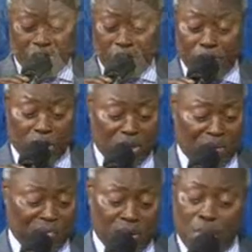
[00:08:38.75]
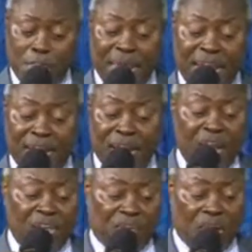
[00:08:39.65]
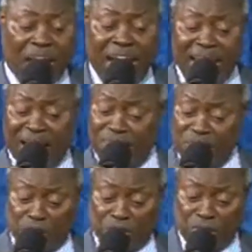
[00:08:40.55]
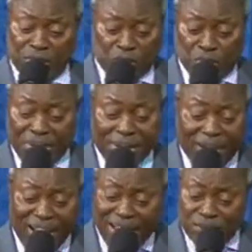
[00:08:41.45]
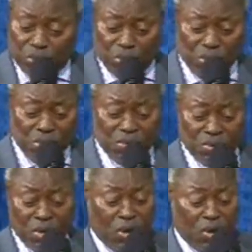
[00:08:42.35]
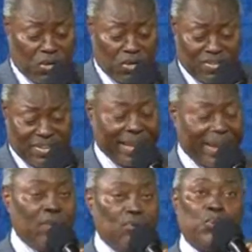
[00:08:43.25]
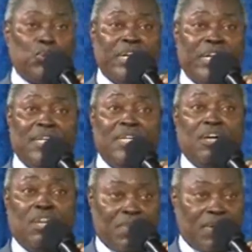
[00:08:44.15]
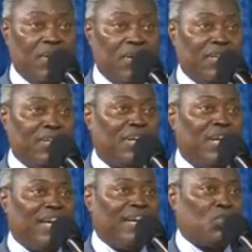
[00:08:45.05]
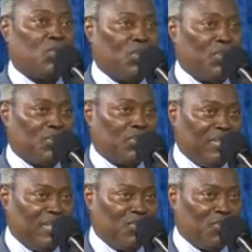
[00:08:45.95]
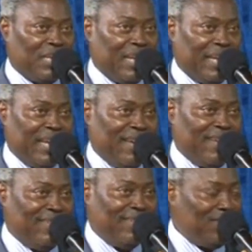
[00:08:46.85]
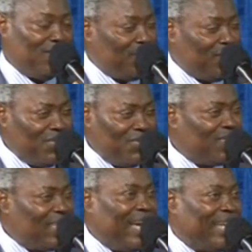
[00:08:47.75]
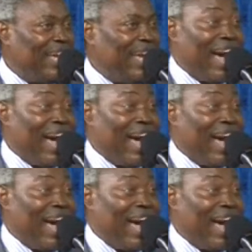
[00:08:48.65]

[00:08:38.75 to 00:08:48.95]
the blood of all men, for I have not shown to declare unto you all the counsel of God. That's what you just need to take care and do. Do that.